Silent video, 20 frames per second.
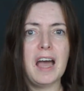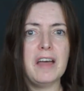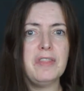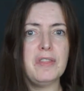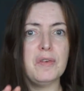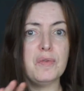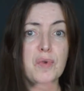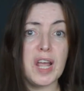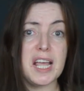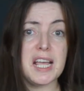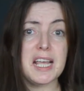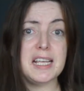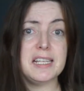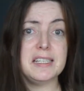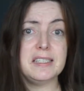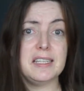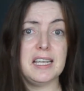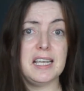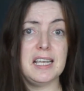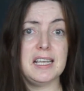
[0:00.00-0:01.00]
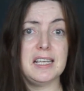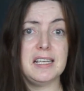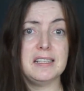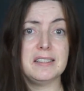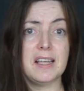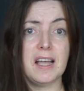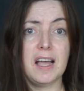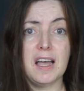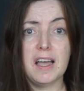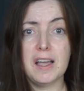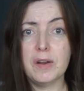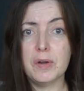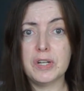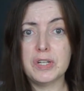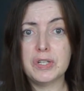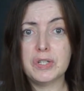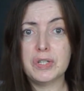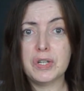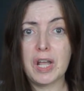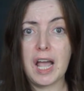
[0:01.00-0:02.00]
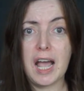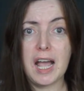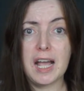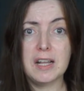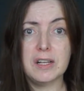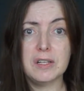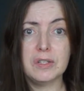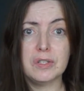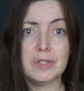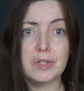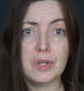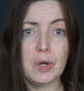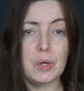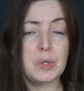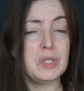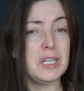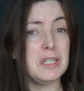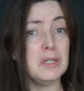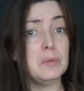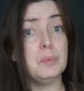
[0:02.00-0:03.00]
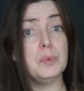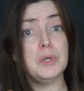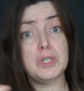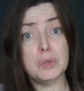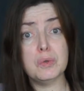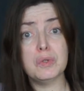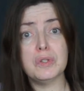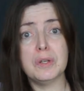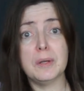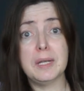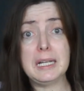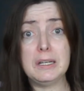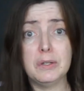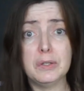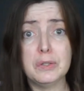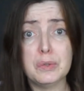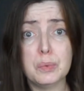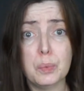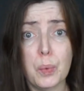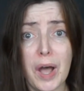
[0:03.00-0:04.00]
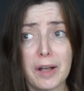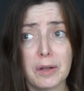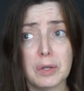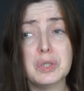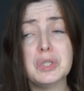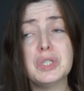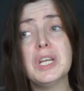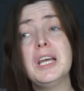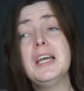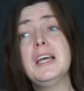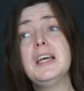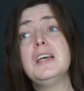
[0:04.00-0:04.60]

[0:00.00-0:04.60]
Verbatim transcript: and the rest is Irish and Scottish, which also includes Welsh.